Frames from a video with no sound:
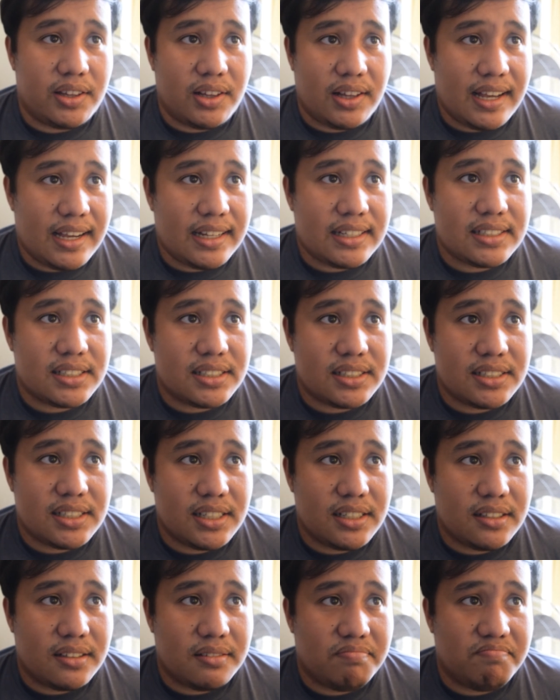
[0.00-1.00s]

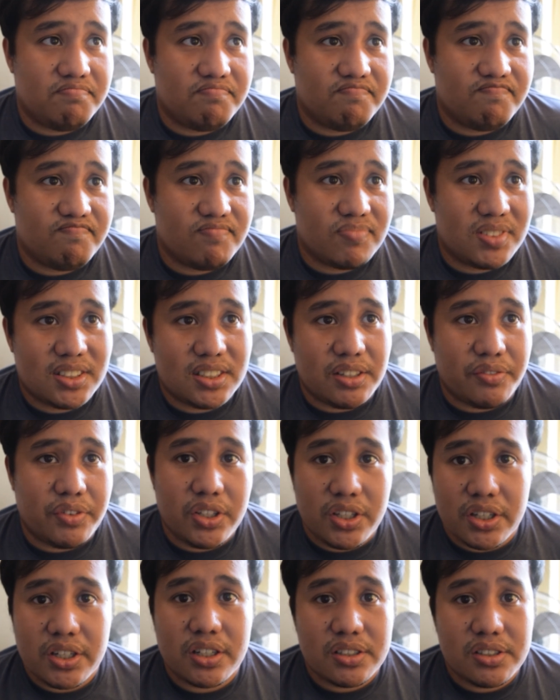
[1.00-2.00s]
lasted 7
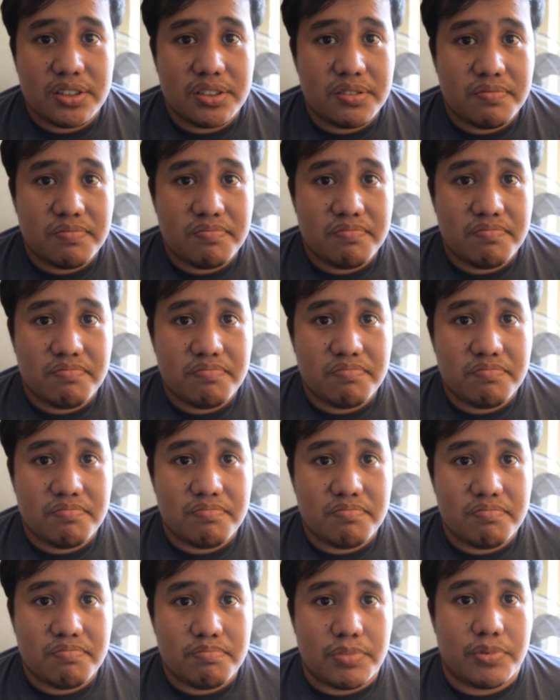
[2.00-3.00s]
years
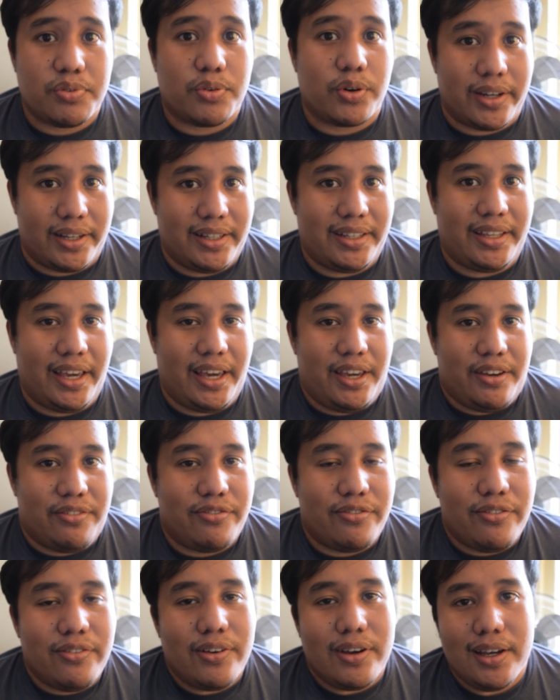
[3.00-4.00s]
before it
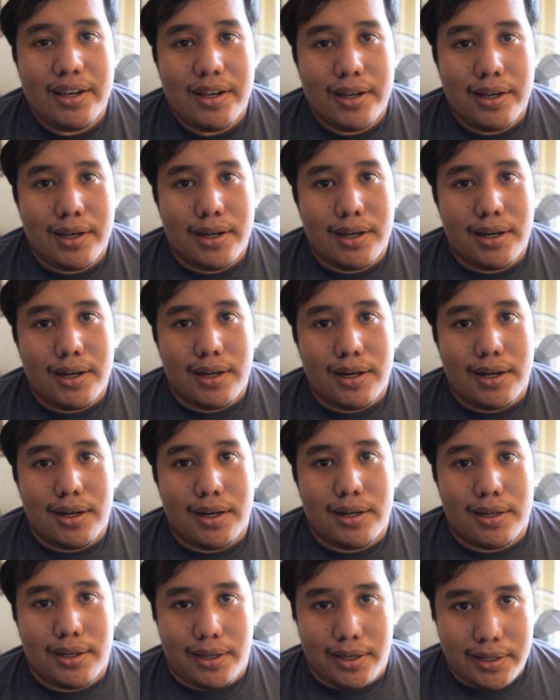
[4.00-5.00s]
gave
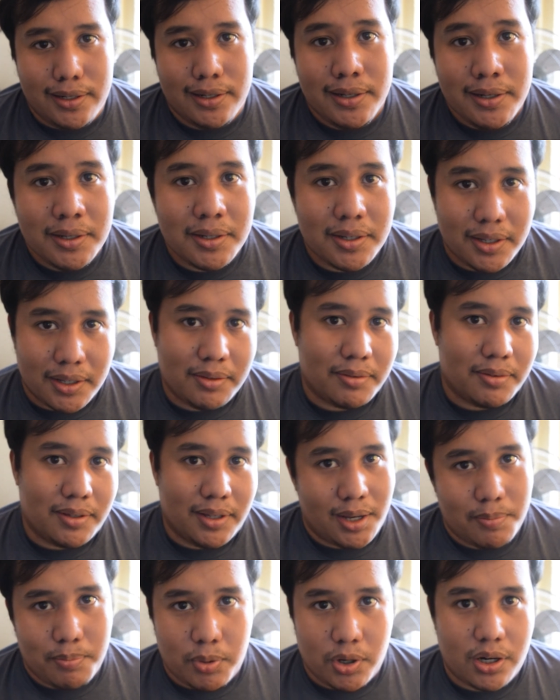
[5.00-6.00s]
in, and
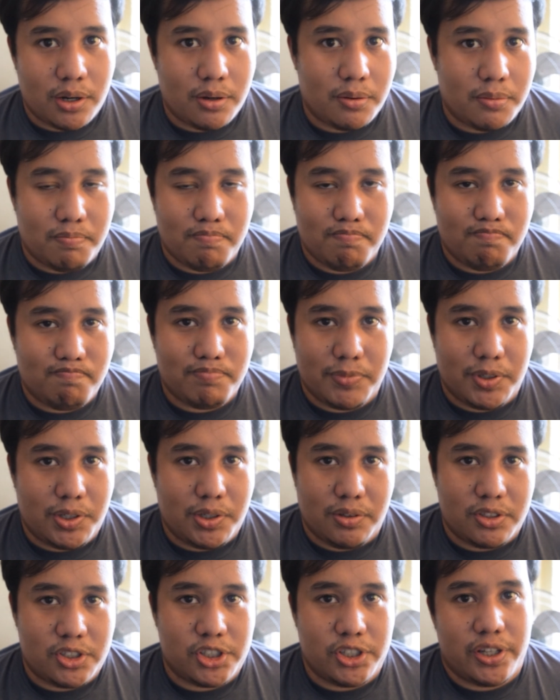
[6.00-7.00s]
I bought a
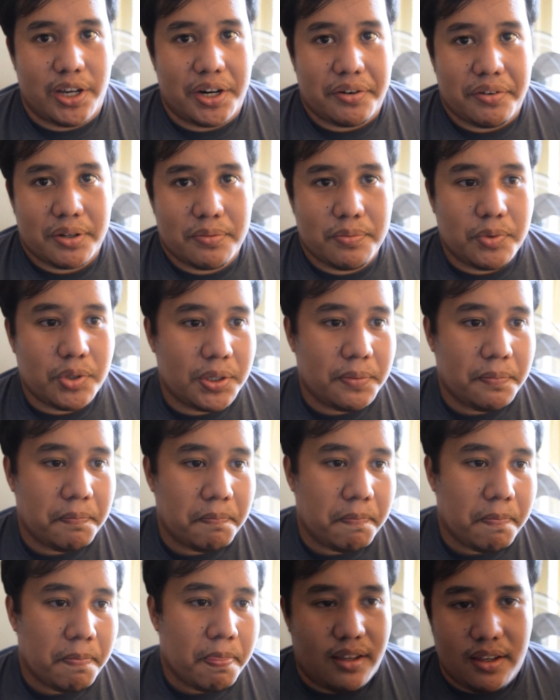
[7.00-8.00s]
generic one,
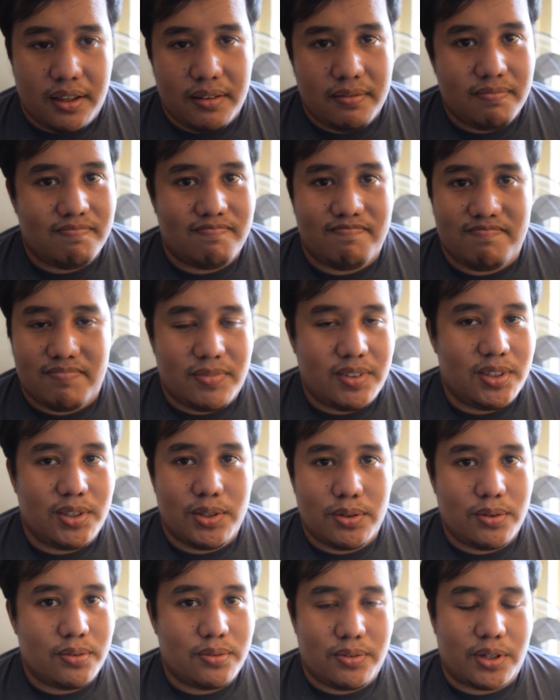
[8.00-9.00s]
and
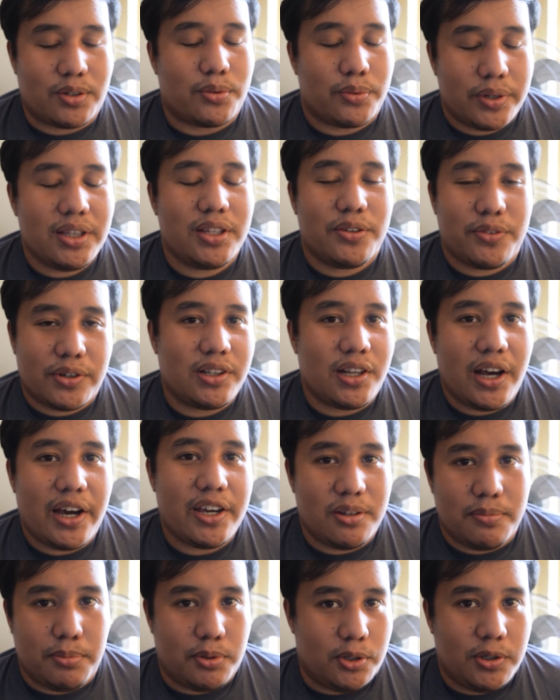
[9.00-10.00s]
they're really
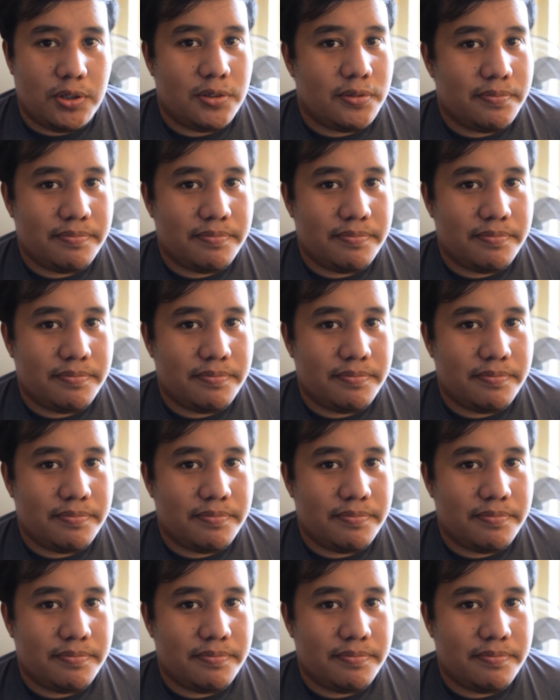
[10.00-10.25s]
reliable.